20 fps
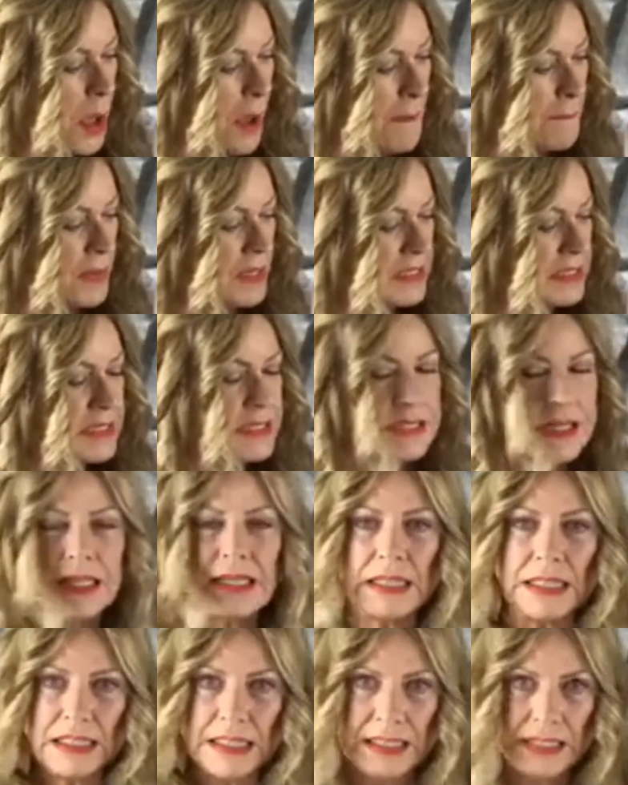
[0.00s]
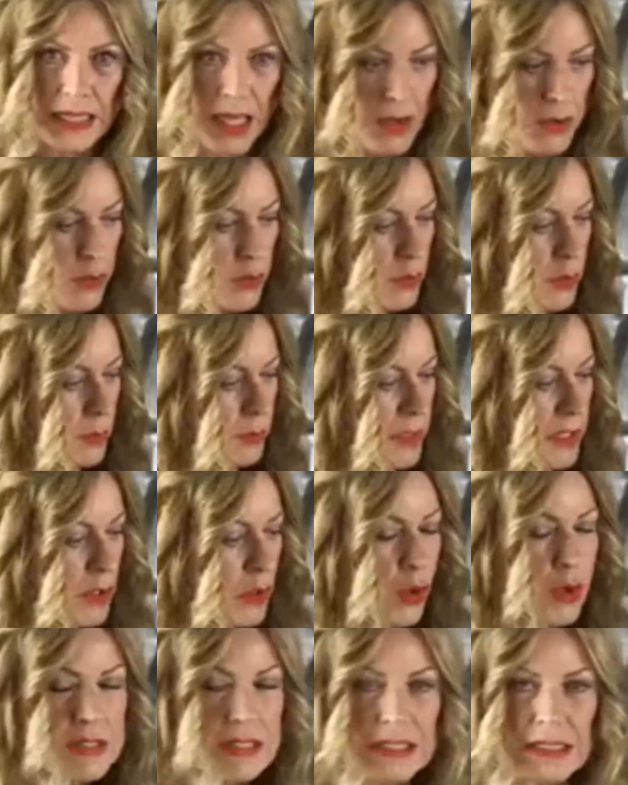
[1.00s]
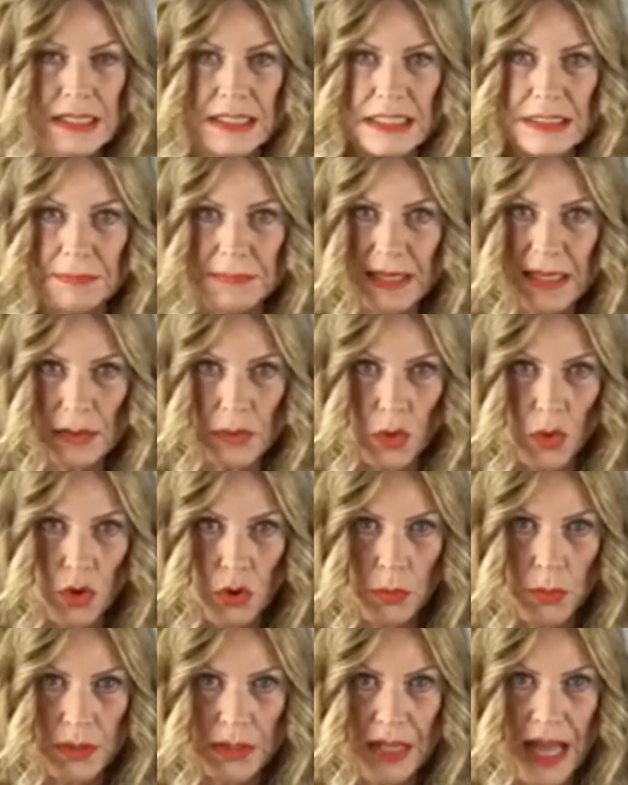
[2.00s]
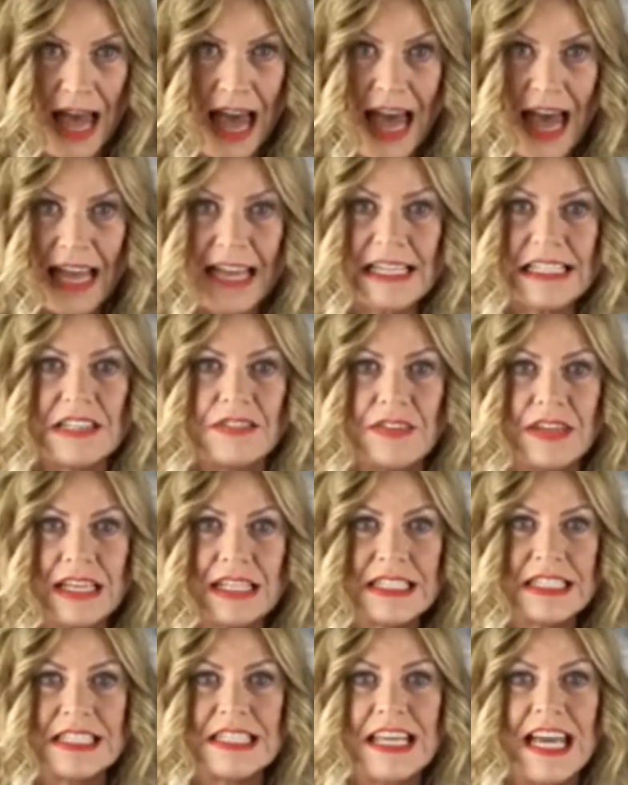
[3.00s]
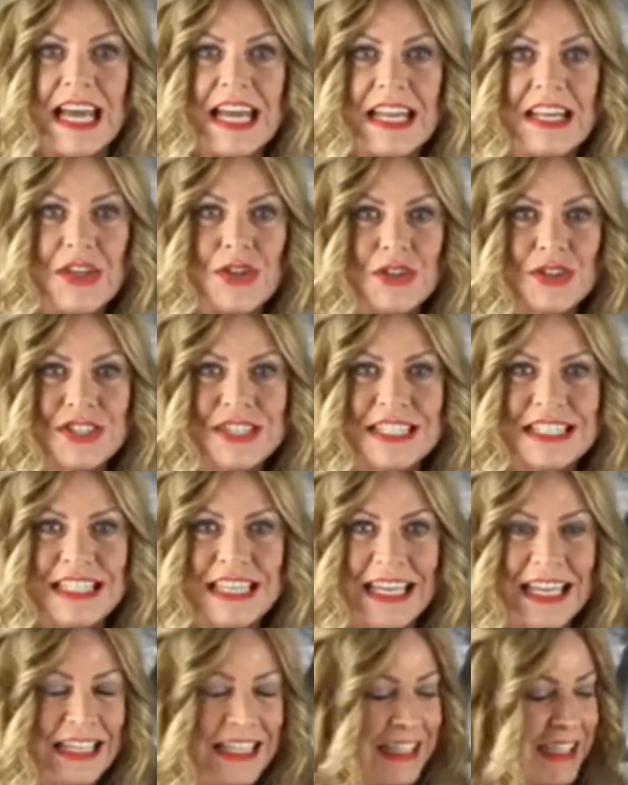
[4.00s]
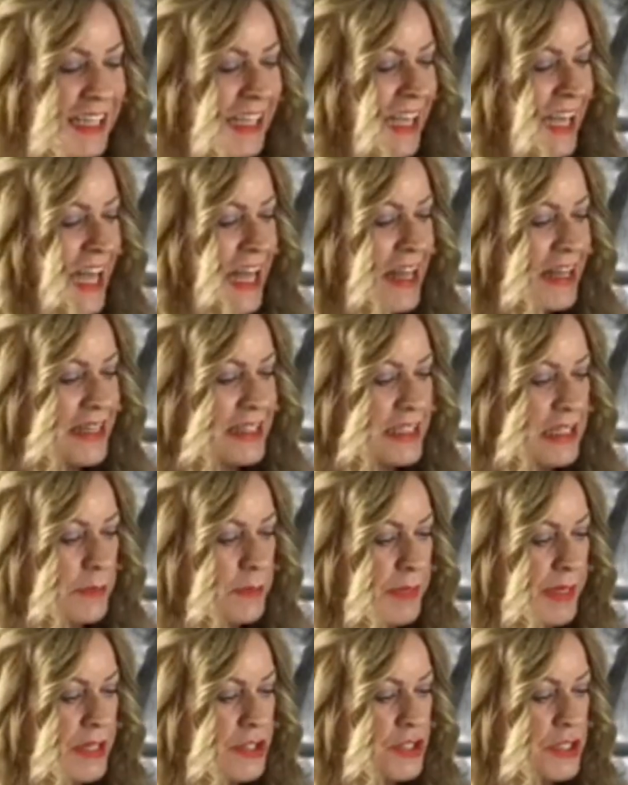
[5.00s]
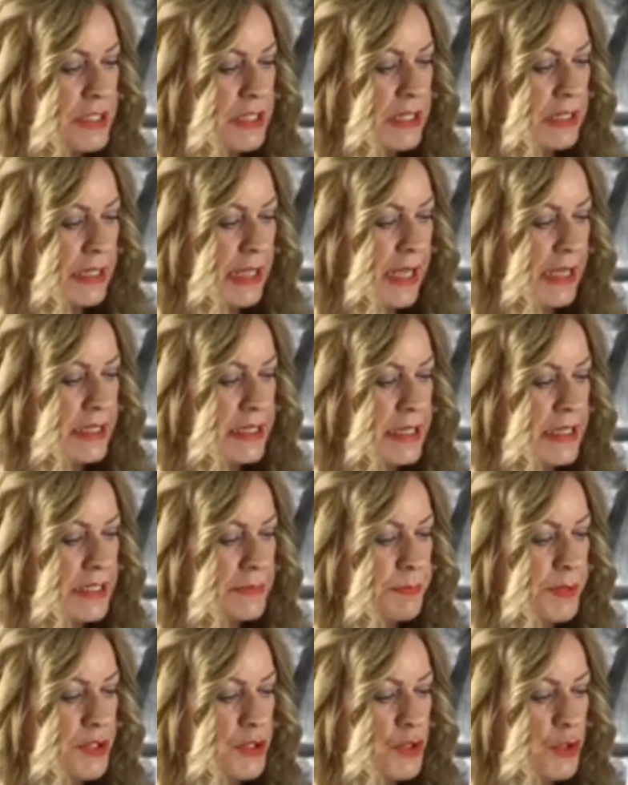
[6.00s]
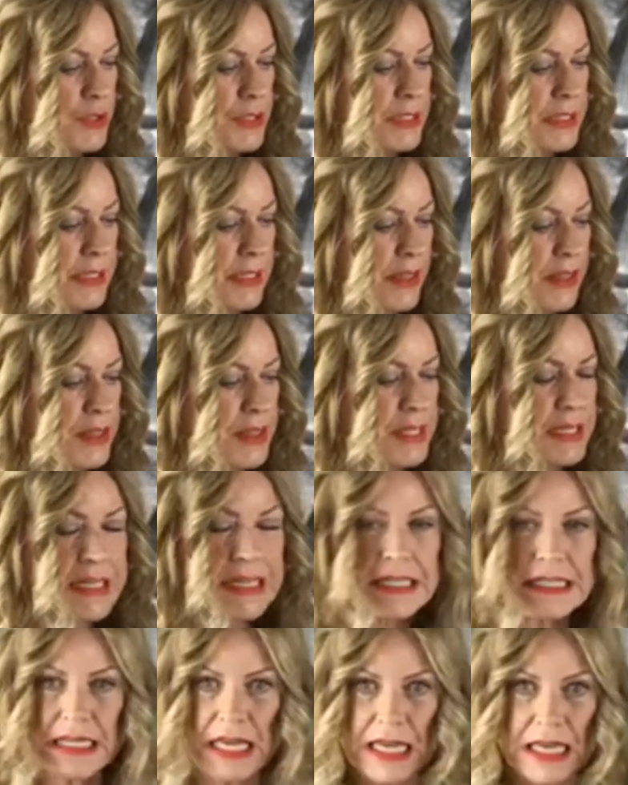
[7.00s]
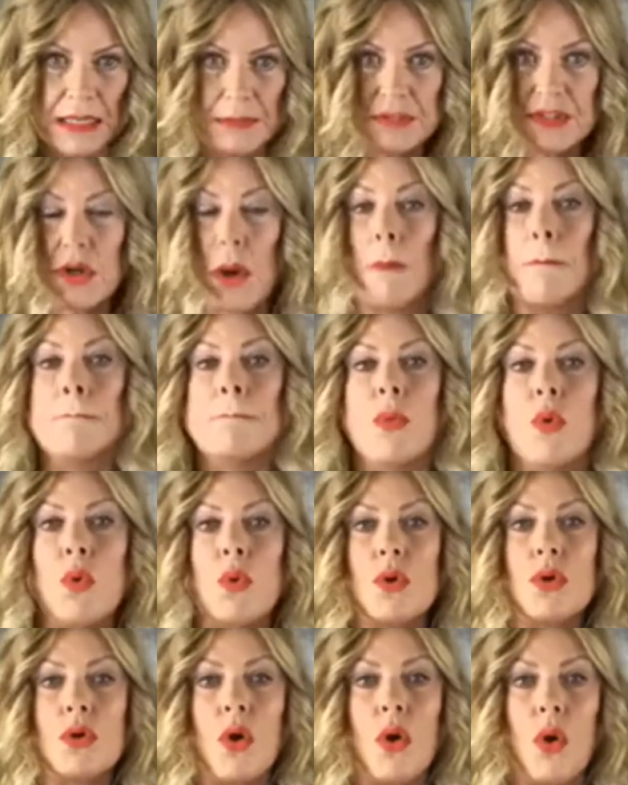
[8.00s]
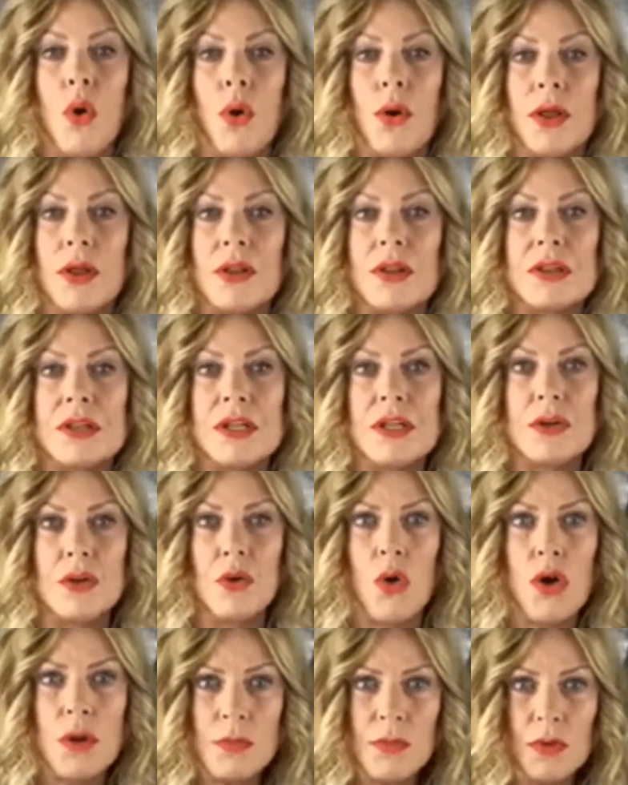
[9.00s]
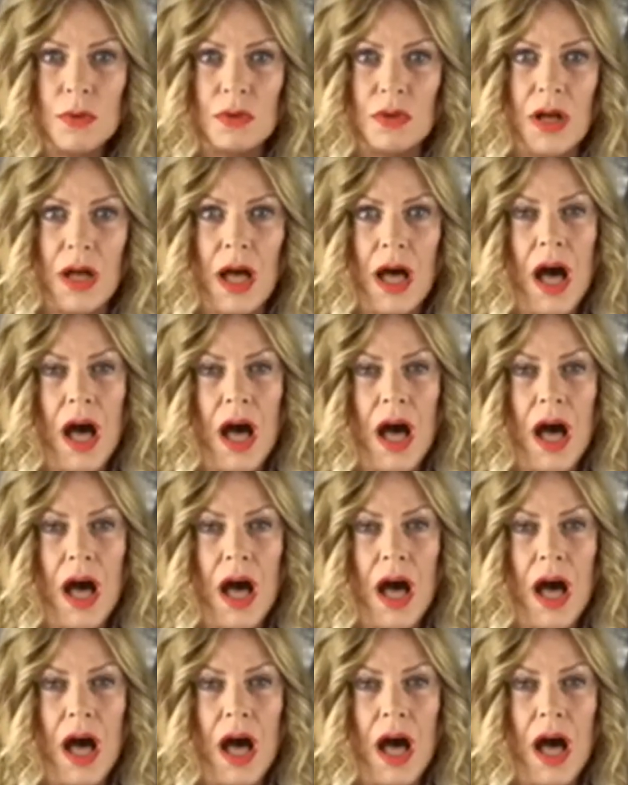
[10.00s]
but suddenly now, because of this male hormone activated in your skin, the sebaceous gland is producing 3 times more oil than normal.